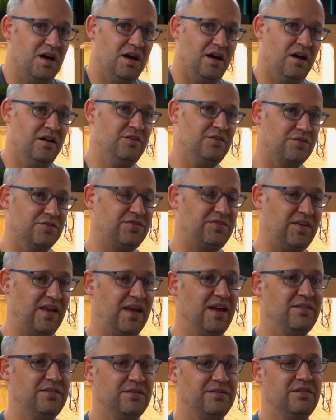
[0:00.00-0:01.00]

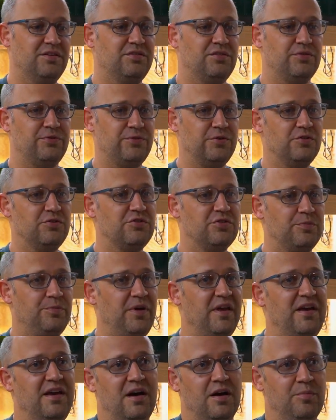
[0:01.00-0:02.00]
understand that there's a future
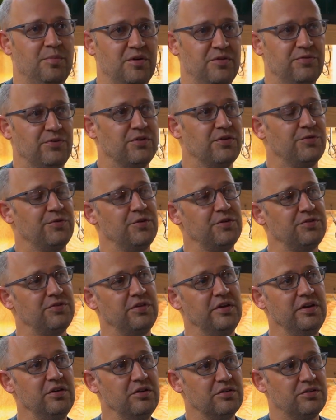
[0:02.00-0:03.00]
payout. But for the first
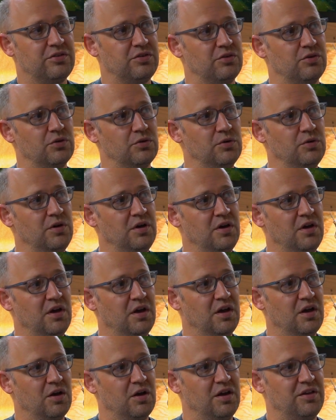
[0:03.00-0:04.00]
year or two,
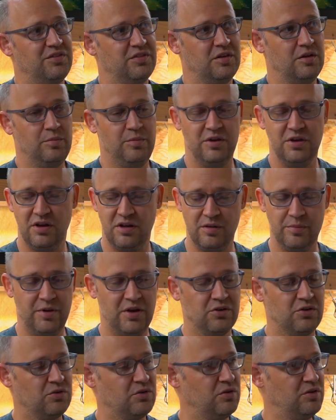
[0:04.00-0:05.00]
it's going to be all
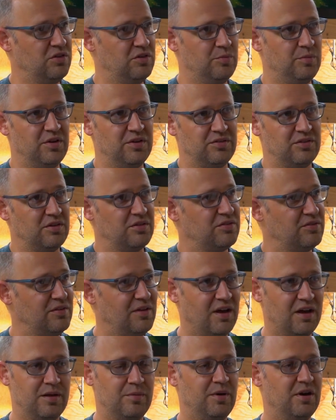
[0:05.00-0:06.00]
about growing the business,
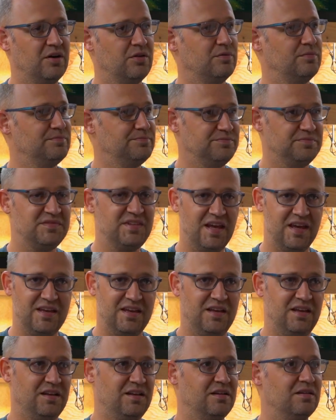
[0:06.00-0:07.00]
not about
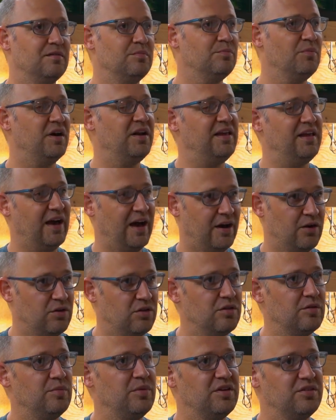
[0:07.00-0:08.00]
taking money out of
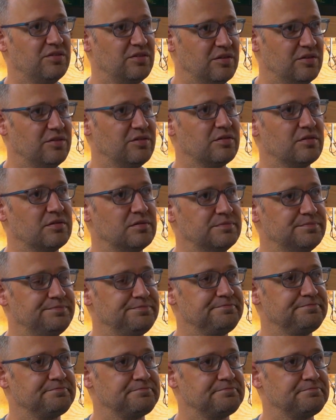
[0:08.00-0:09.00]
the business.
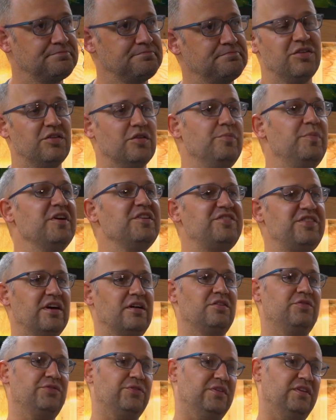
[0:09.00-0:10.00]
So the big
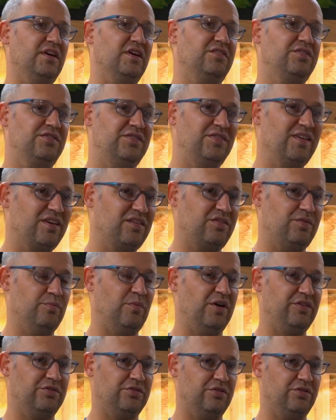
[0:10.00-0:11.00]
challenge for the next 6
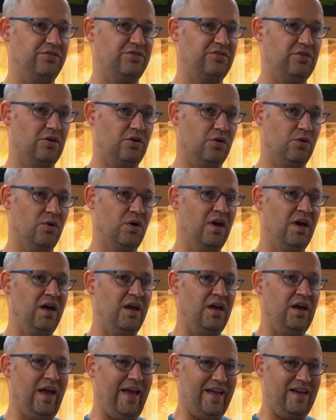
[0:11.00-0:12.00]
months or so
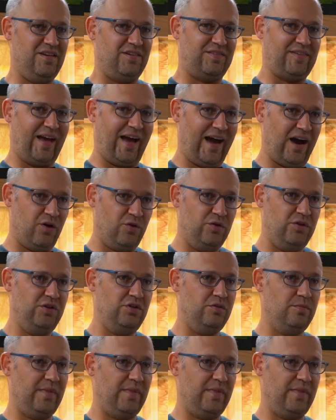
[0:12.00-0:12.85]
is, how do you